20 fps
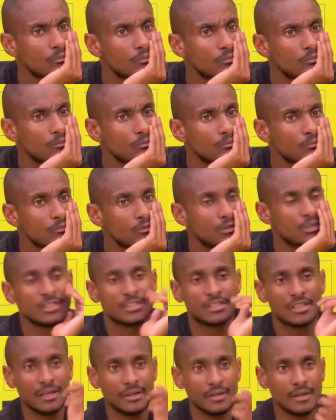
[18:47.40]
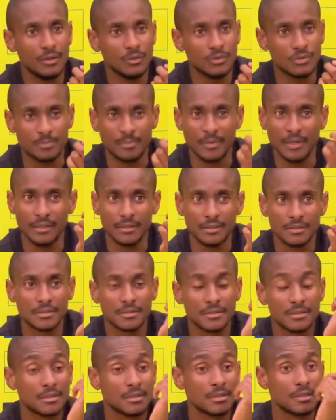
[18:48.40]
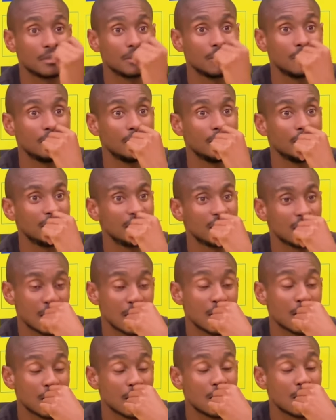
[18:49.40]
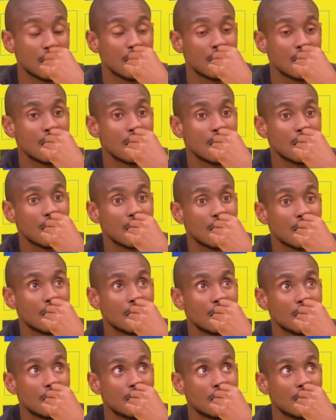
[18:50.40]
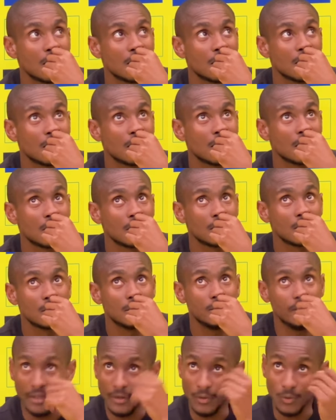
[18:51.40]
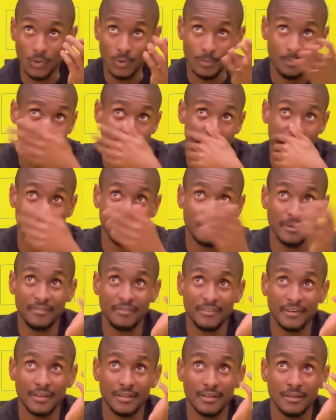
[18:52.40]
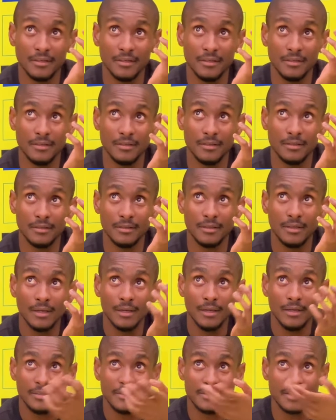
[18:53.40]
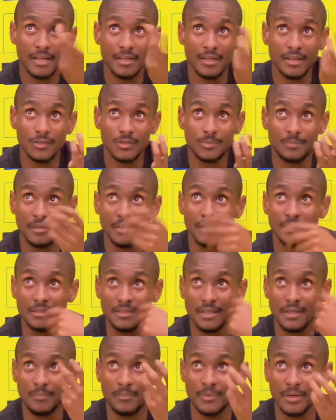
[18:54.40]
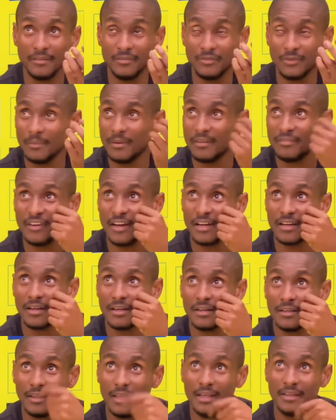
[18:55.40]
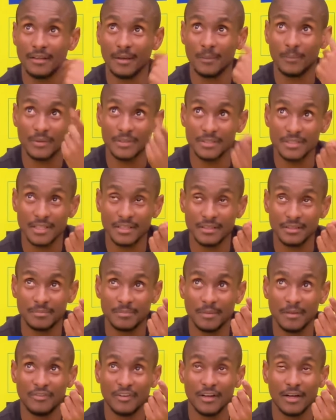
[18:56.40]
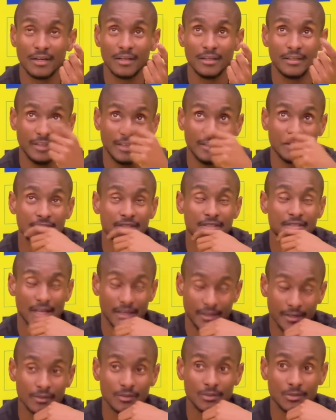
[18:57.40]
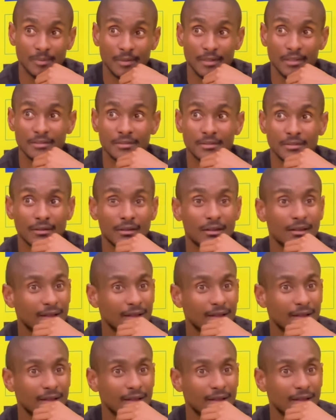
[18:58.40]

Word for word: Um, Sundowns players. Yeah, oh, yeah, yes, Sundowns Bafana players. They all play for Bafana. Sundowns players, whichever way you want. Sundowns players that play for Bafana, okay. that represent Bafana. Yes, Sundowns right. players. Okay,